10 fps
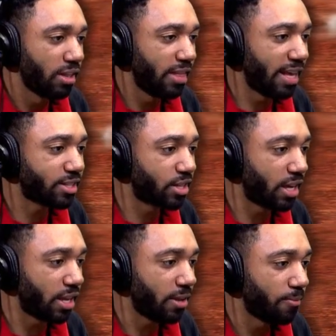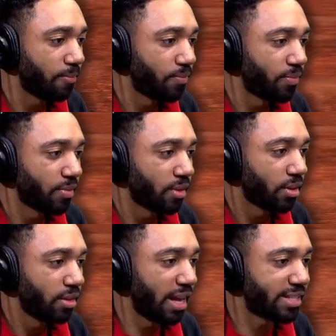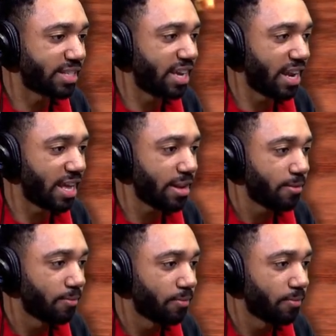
Let's get it. Let's get it.